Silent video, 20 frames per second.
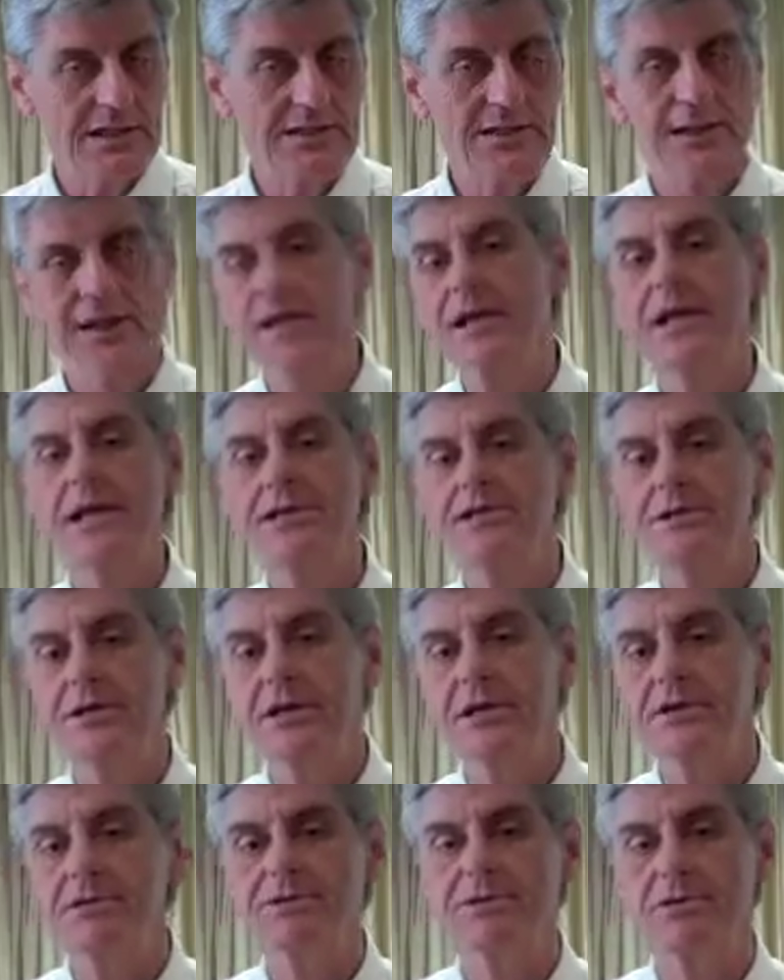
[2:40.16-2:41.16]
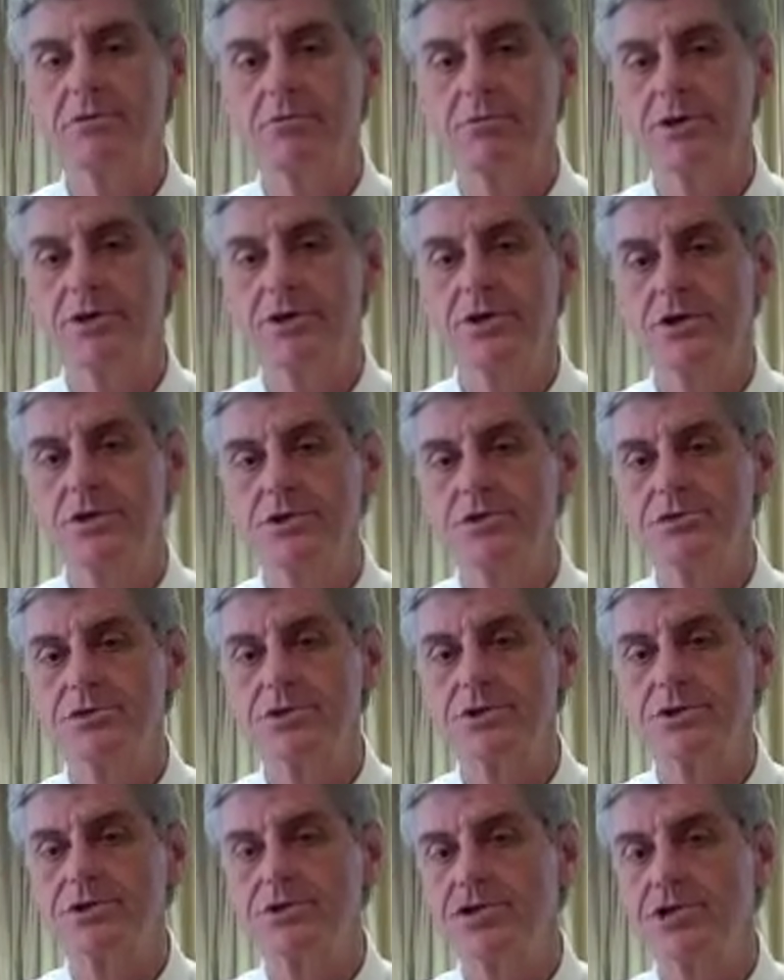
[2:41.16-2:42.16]
The less energy we use,
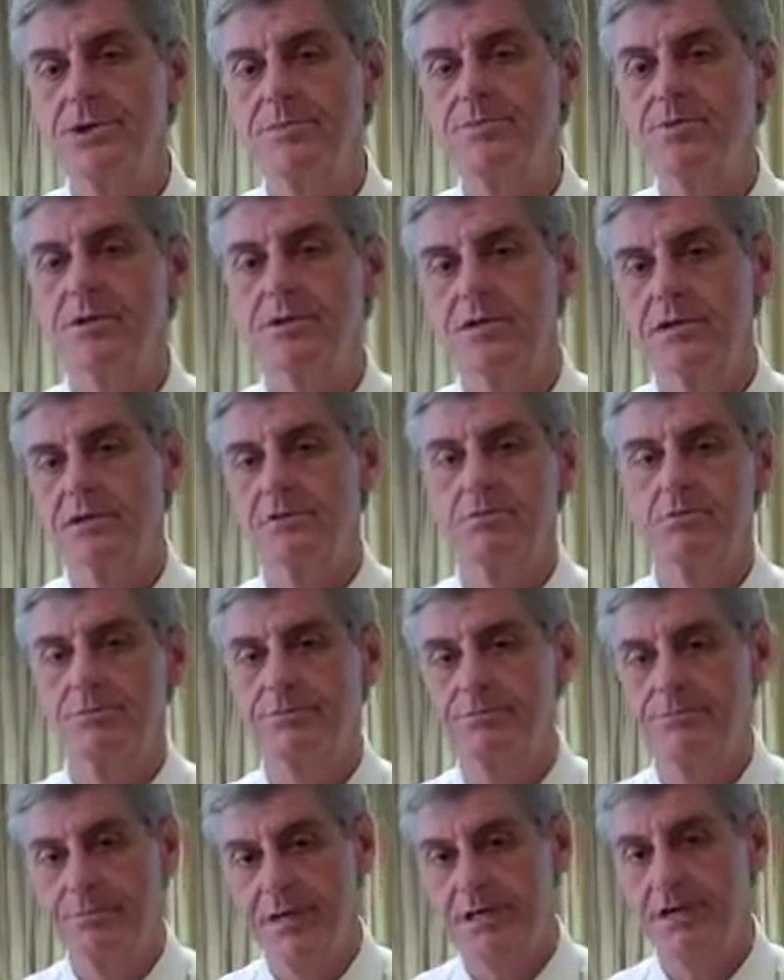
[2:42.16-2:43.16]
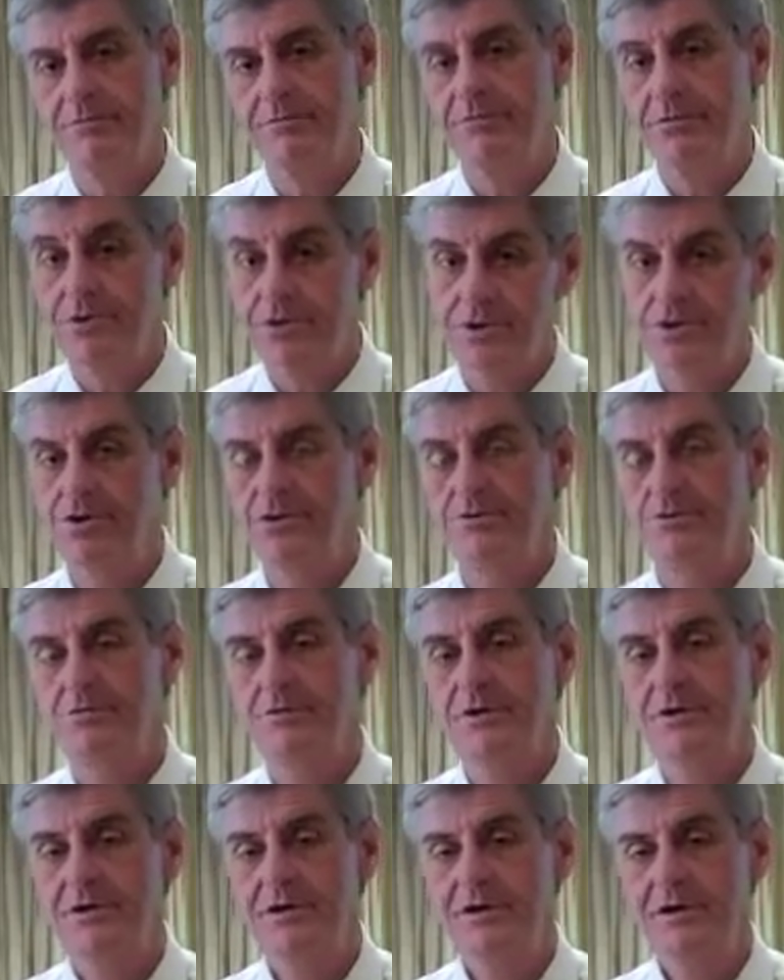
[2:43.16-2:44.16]
the cheaper it'll be for you
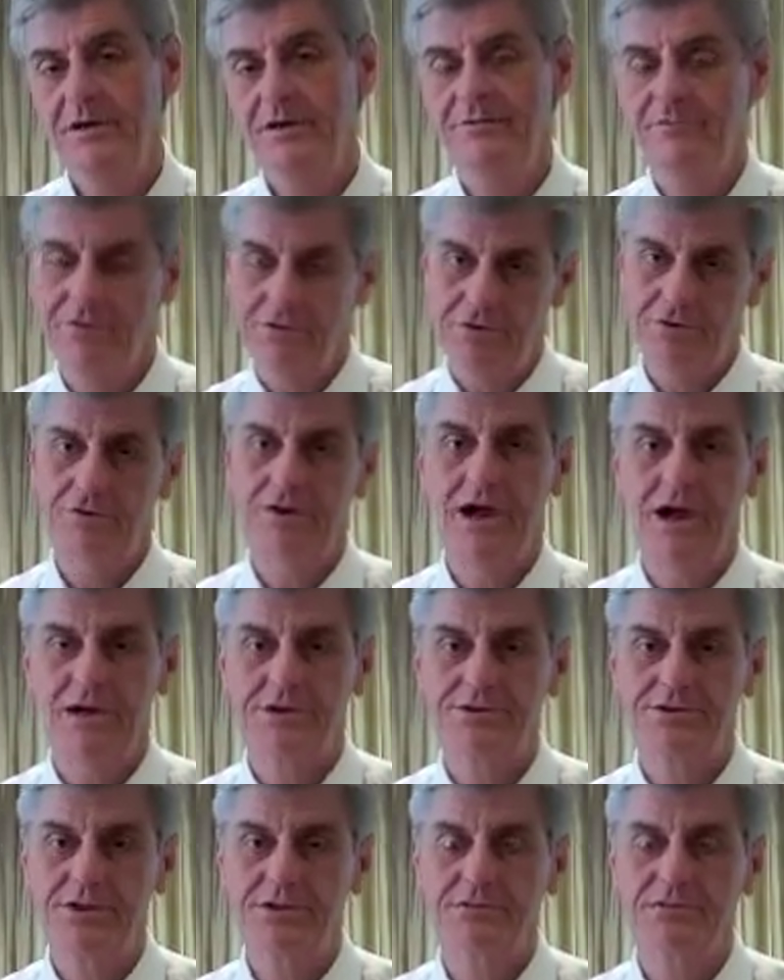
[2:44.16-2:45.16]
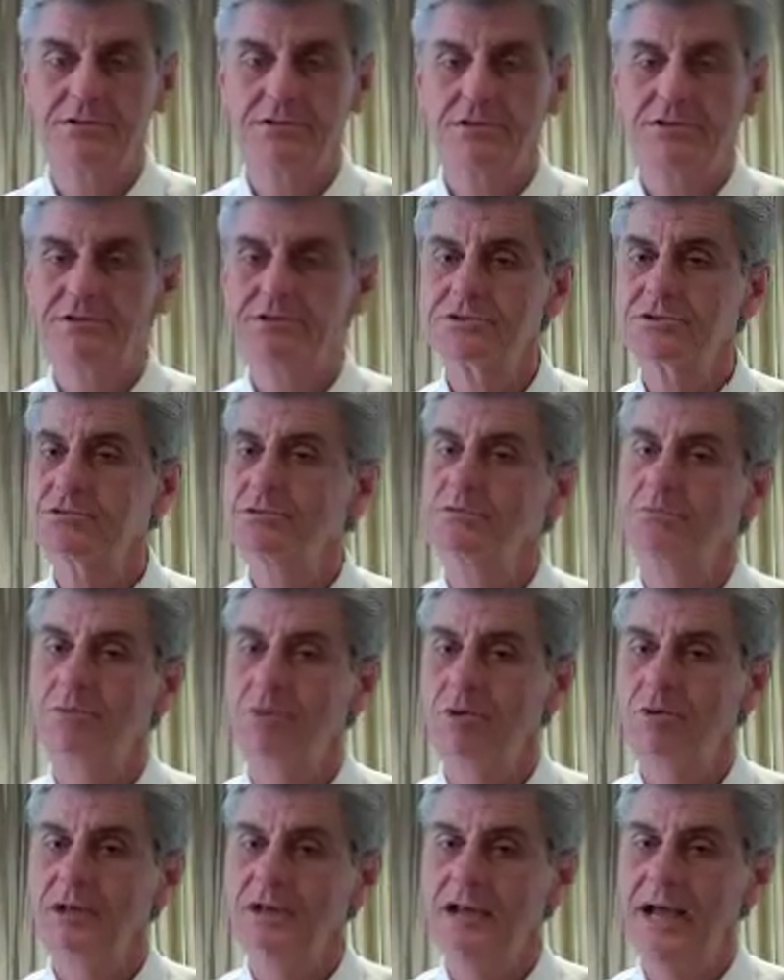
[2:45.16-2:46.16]
and for your household. 2
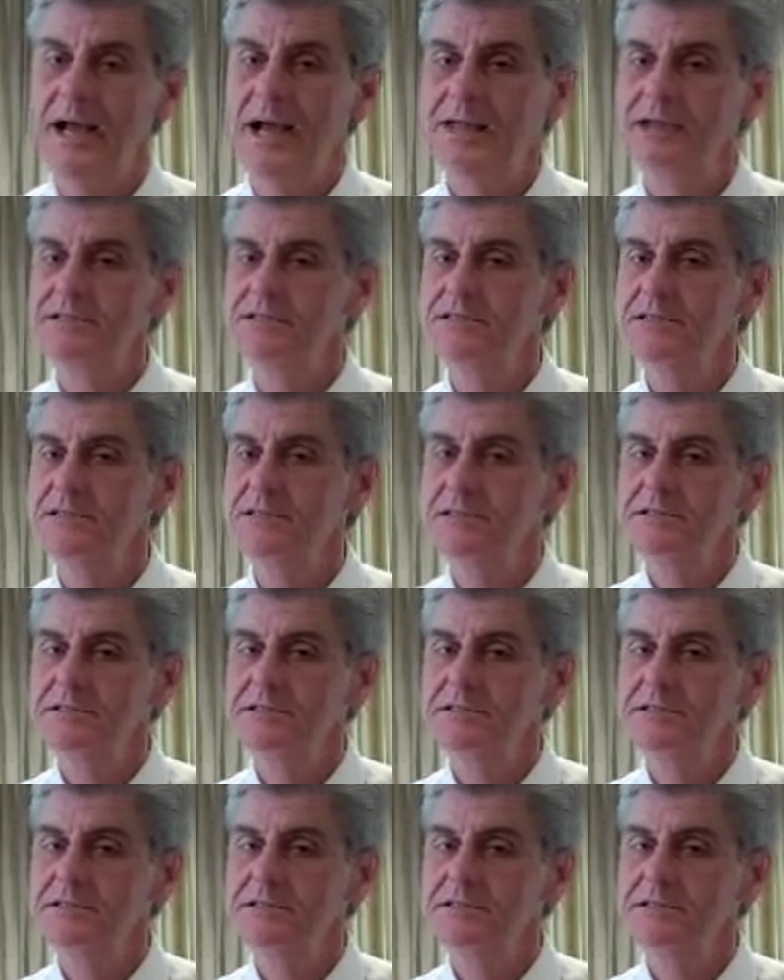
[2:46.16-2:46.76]
important acts.